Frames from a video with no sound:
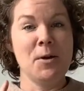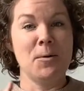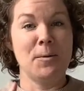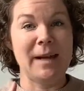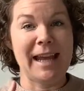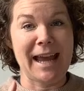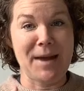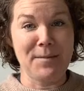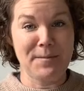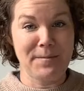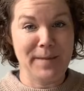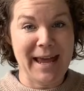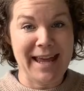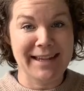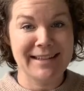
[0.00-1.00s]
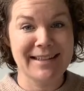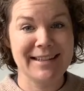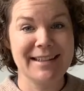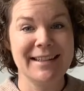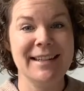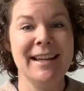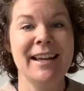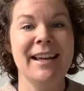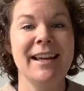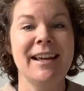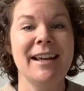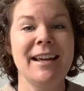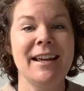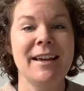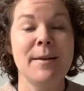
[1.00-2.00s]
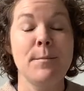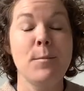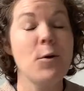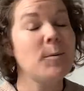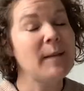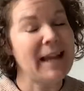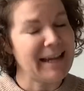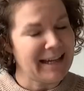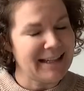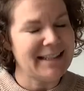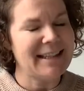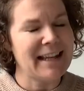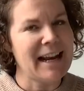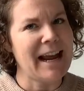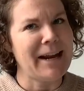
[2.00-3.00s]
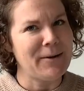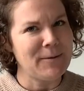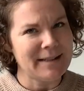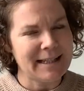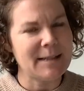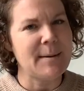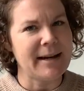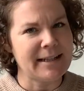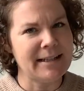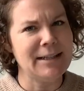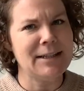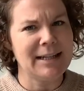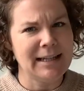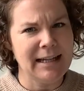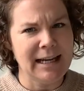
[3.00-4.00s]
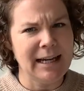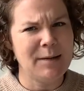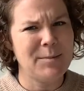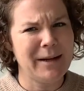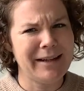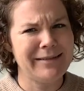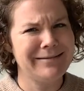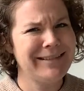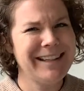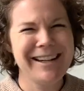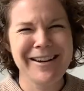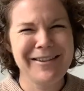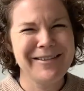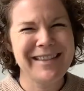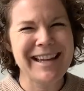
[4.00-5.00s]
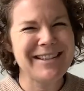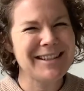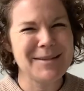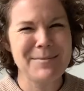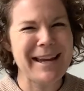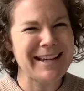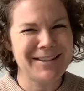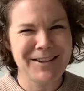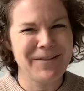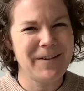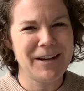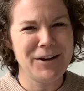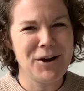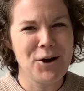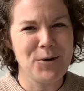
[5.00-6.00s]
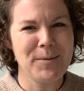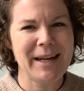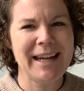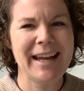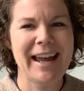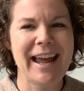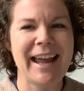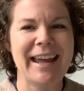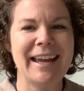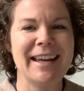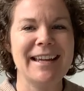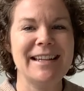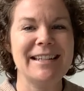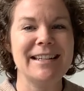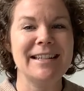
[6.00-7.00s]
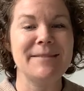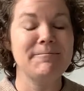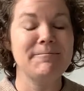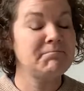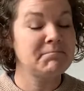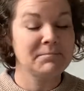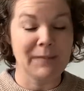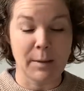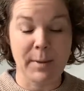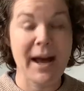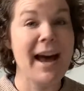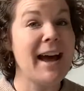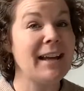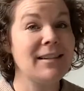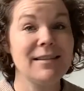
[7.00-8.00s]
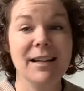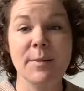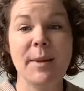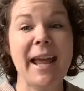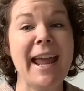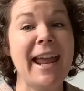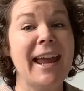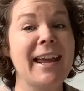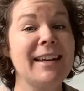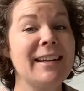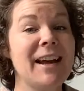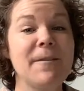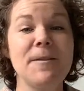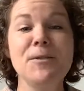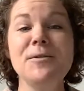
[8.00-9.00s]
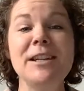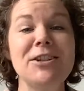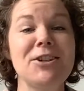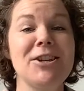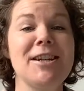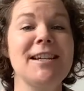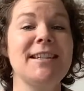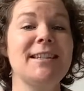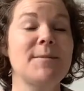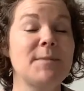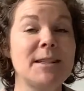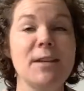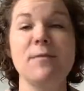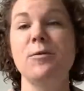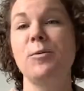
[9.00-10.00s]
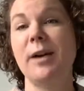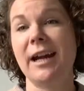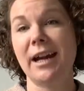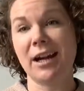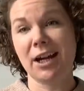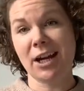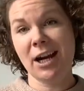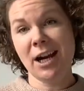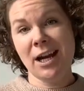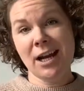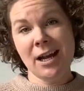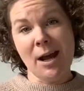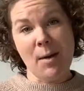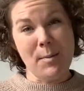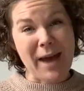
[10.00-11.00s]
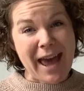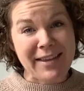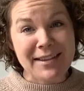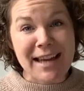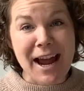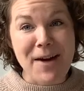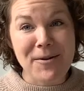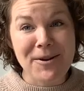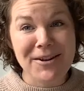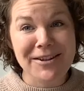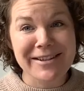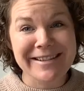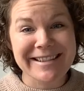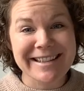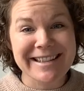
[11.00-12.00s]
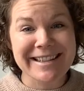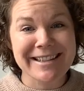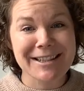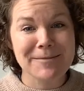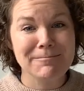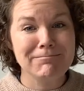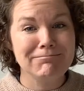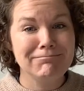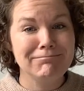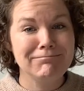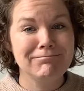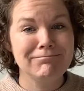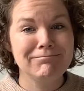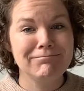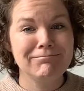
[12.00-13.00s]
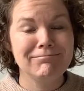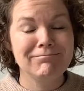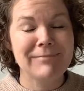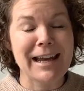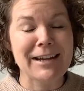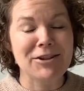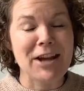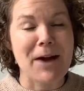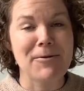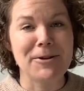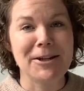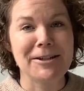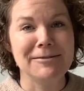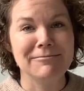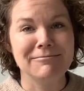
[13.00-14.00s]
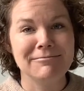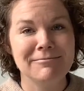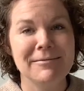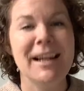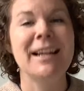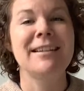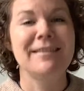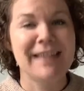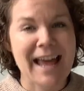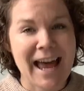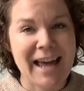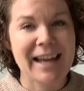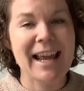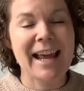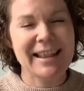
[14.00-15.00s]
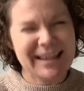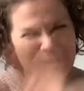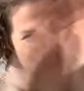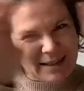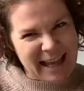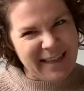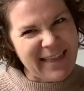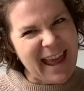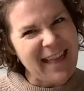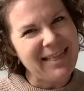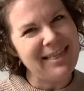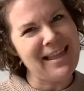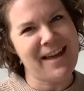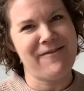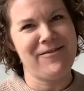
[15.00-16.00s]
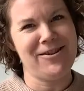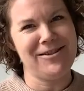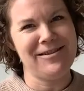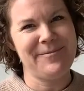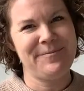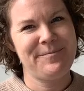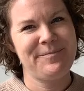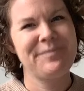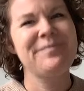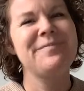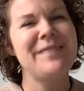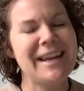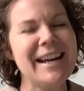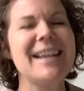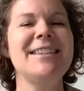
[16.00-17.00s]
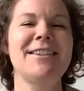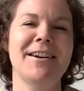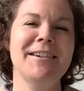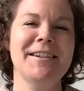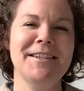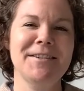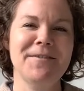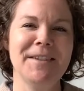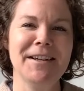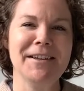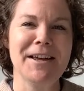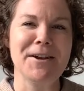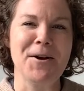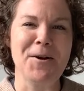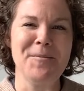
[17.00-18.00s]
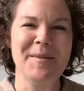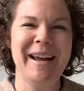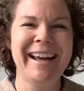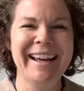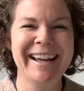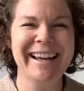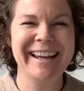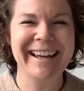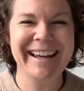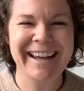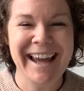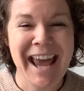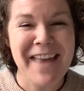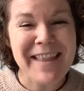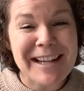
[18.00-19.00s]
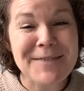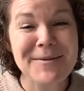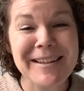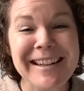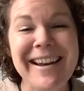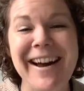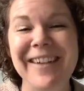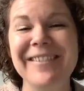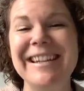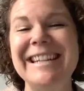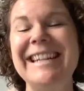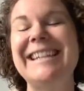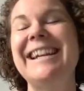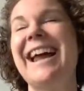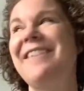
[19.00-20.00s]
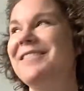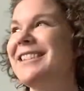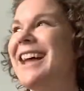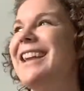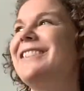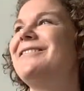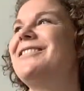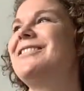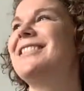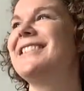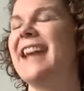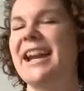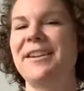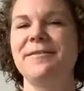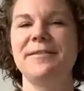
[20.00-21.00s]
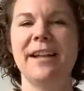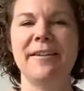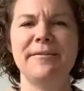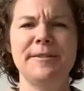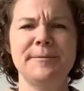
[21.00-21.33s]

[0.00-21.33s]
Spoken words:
We had beds, more blankets than I was expecting to need, but that just makes you feel homey, and a pot, a pan, a few dishes, some silverware, bath towels, and a shower curtain. It was at that level that I started to feel at home. That's really all we needed. After that, it was just kind of fluff.